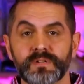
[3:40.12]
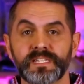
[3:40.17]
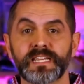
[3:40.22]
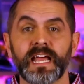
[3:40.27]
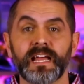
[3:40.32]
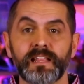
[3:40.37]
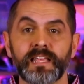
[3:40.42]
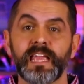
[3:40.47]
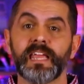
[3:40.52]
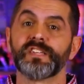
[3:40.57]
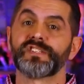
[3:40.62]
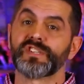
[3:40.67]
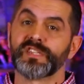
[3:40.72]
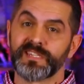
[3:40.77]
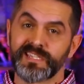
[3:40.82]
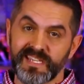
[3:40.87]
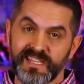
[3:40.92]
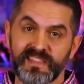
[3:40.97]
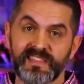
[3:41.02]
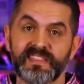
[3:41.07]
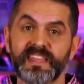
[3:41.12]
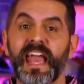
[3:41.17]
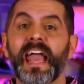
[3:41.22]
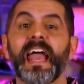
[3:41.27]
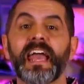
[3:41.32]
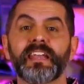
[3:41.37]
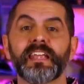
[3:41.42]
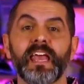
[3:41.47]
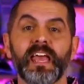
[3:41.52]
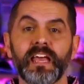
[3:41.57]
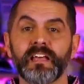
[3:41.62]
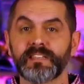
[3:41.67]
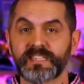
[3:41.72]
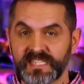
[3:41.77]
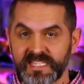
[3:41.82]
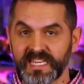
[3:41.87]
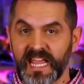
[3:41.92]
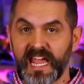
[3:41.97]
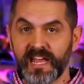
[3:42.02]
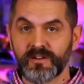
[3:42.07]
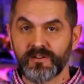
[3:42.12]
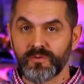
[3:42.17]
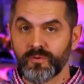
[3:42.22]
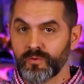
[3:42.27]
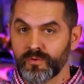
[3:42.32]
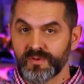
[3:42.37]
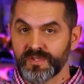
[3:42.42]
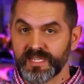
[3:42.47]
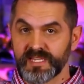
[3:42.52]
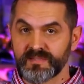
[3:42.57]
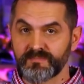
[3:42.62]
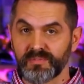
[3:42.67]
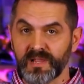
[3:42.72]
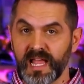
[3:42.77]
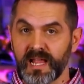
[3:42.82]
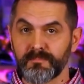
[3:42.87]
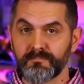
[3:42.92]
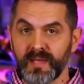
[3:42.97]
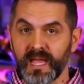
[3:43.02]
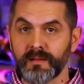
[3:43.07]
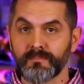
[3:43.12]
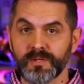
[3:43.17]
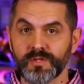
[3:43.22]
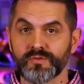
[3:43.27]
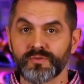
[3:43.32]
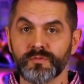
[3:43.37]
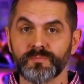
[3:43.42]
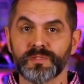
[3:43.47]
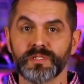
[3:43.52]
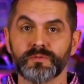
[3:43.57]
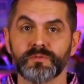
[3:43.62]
retaliation to that, Hell Saturn orders his Black Magma troops